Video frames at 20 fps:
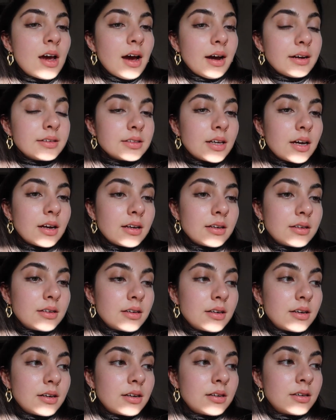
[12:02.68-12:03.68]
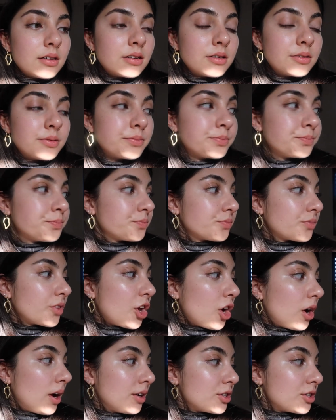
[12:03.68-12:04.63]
And then, yeah,